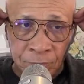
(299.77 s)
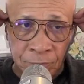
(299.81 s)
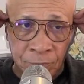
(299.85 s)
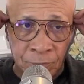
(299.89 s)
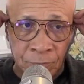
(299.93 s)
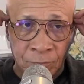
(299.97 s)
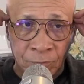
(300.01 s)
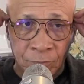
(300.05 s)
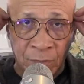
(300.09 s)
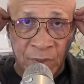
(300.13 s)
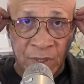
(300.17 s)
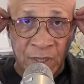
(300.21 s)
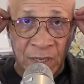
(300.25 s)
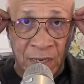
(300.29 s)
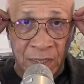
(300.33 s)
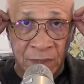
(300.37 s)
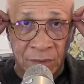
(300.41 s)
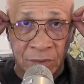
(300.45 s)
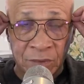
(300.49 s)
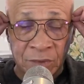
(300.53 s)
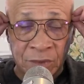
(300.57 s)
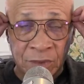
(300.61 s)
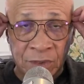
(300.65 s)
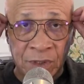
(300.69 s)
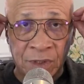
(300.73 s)
behind the
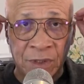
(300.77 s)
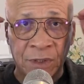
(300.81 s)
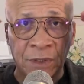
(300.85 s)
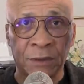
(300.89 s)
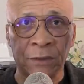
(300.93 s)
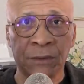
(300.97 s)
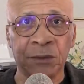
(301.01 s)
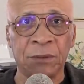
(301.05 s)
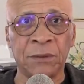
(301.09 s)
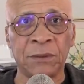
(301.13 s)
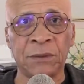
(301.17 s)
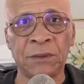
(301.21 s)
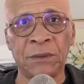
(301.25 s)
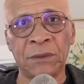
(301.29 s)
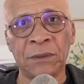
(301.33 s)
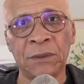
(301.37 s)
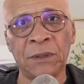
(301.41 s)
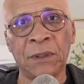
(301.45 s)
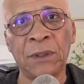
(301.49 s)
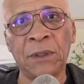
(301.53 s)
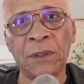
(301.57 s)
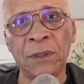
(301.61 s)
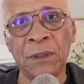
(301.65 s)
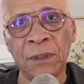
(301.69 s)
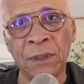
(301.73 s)
scenes.
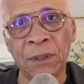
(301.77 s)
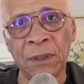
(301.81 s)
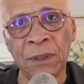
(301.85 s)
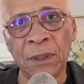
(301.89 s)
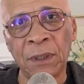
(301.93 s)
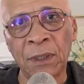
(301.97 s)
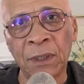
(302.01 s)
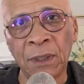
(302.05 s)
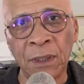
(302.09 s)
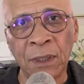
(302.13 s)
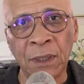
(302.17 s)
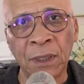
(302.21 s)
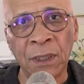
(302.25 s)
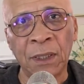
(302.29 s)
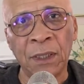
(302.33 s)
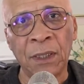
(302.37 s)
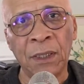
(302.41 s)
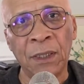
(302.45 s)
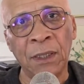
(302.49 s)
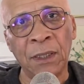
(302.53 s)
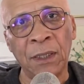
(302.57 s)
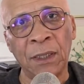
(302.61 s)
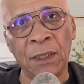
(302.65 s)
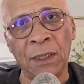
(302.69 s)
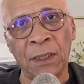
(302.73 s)

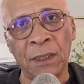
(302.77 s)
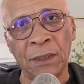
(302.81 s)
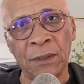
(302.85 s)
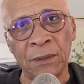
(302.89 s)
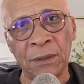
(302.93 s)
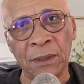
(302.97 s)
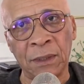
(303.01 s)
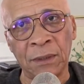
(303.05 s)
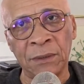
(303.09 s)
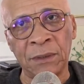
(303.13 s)
And